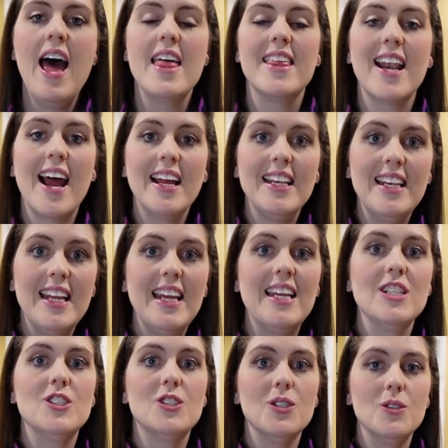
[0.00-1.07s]
then I
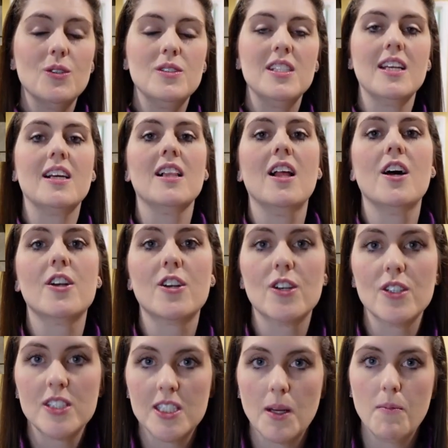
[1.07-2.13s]
need to
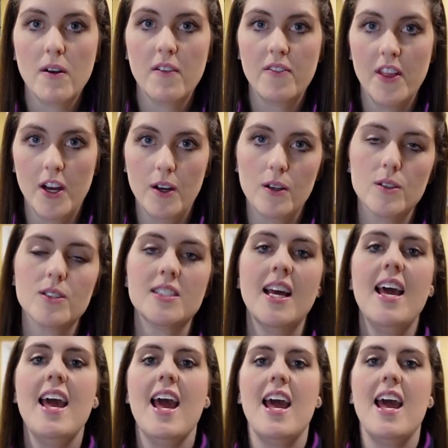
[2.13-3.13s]
declutter some of those.